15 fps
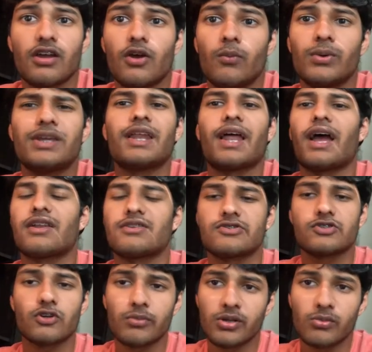We can add
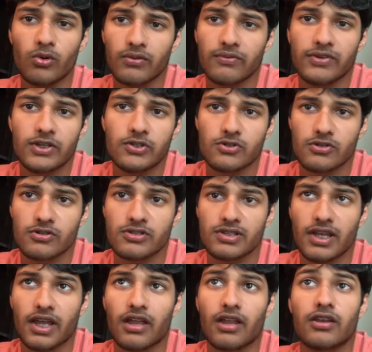so many more features,
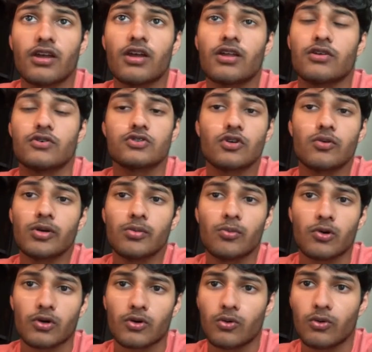and there's so many
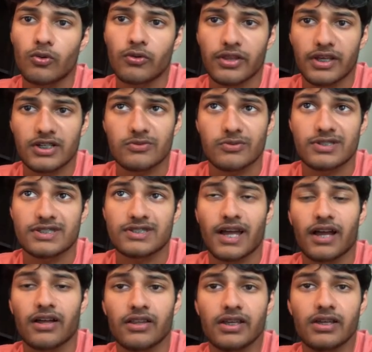more cool things with
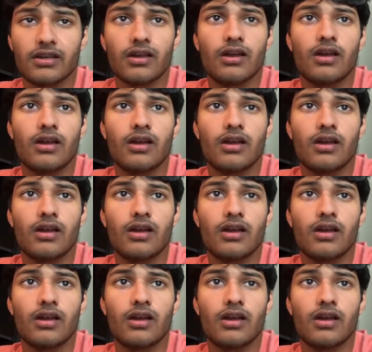styling.